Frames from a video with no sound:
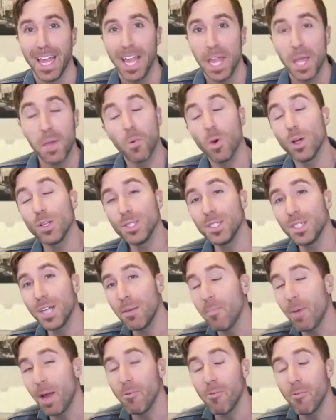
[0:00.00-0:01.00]
It wasn't
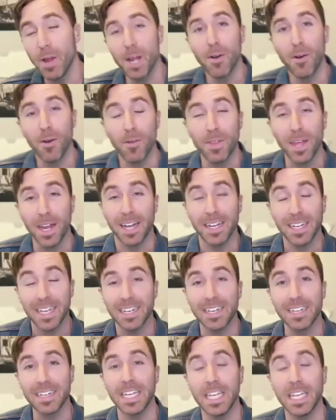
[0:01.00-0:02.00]
on my radar that I'd get
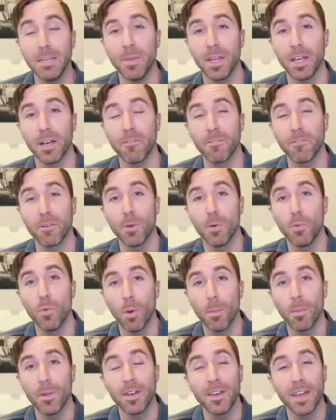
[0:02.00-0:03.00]
an email from a
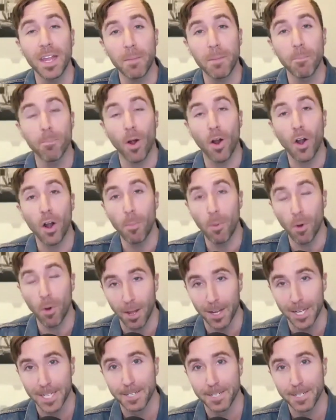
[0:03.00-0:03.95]
woman named Barbara